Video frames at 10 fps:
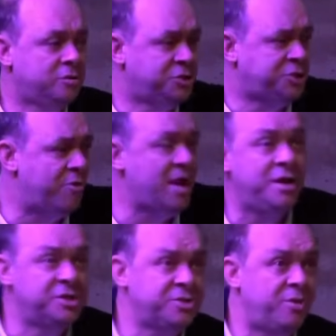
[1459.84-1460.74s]

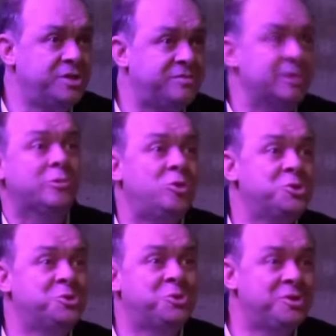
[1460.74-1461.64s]
stone, stone is
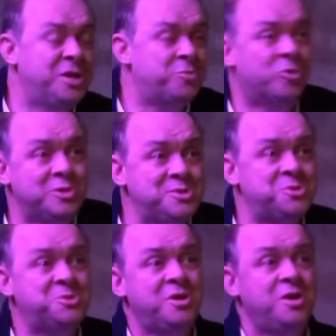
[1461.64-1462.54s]
weltlos, it's
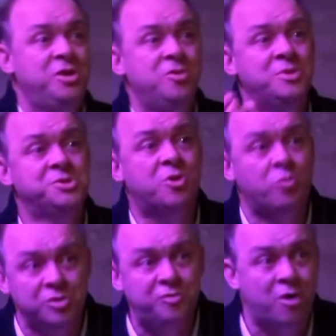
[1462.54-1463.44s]
worldless. Humans
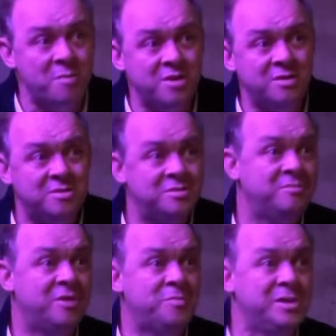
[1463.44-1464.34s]
are world-forming,
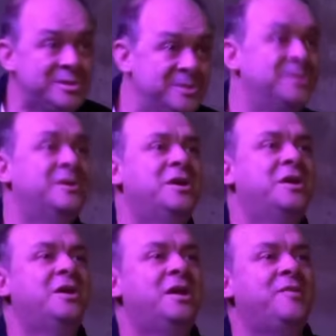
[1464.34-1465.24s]
weltbildend.
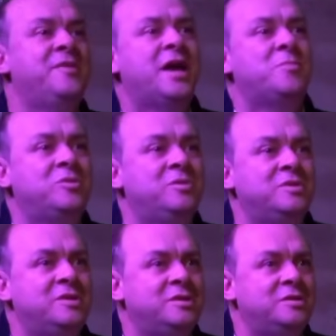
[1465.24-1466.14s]
And the
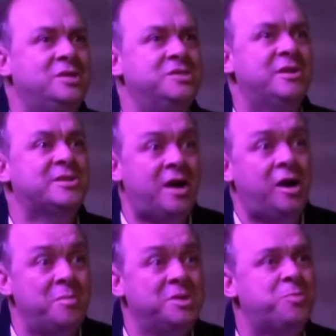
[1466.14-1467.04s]
animal is
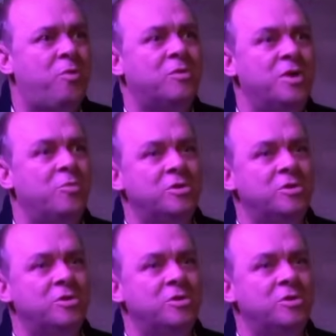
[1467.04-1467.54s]
weltarm, it's poor in